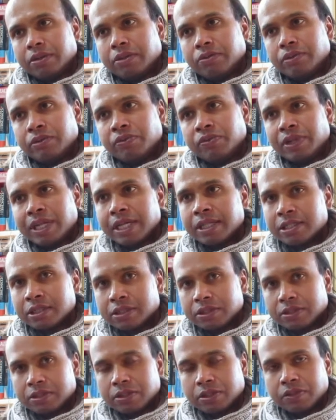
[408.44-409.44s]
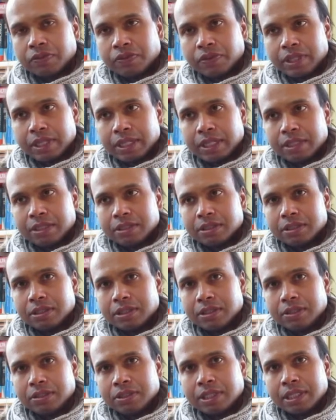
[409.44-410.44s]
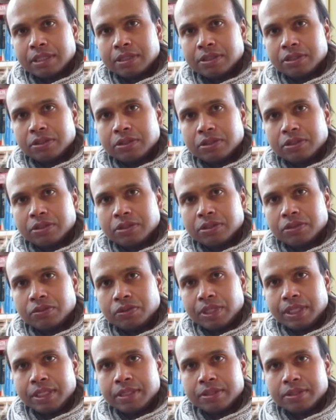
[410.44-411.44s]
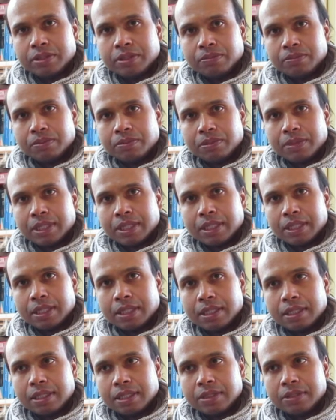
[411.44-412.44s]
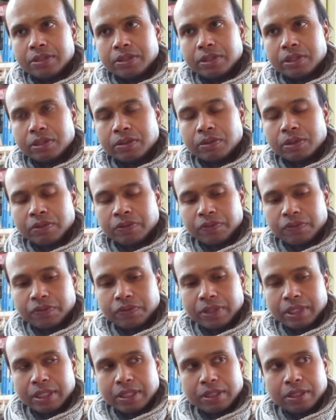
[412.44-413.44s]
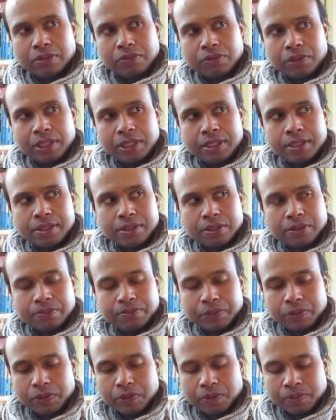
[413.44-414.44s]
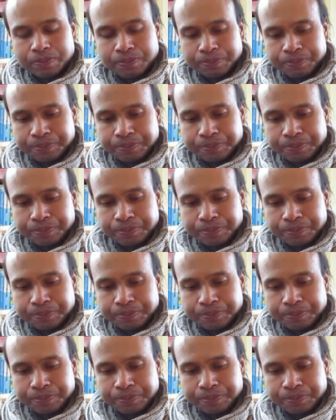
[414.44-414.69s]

reflections of that, and you tend to, to release them uh, as you go off uh, and release them more.